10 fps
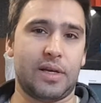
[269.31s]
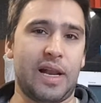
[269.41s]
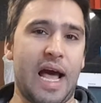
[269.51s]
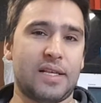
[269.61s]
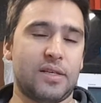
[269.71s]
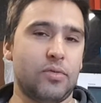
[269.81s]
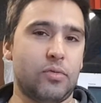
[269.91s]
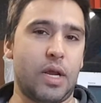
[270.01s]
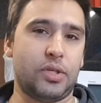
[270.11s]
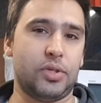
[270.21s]
class
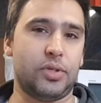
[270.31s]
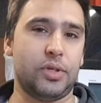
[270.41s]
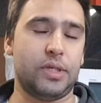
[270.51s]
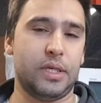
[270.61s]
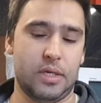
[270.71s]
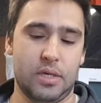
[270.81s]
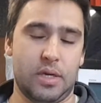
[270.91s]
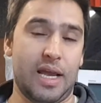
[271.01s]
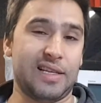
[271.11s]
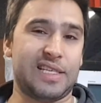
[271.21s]
registered
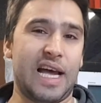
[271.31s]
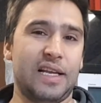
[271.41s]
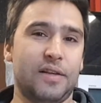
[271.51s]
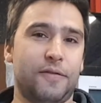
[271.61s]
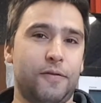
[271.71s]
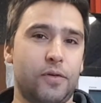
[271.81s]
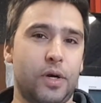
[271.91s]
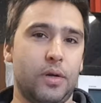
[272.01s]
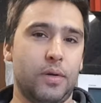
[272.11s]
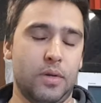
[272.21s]
and signed it for,